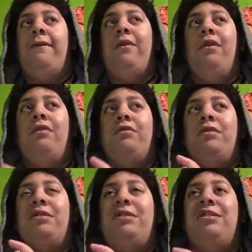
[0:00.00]
felt
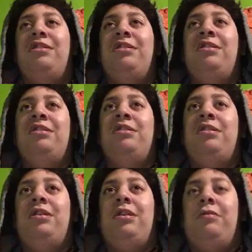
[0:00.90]

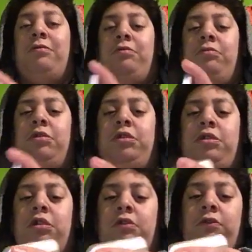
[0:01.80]
about
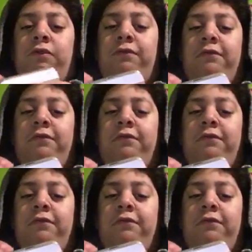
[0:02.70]
myself,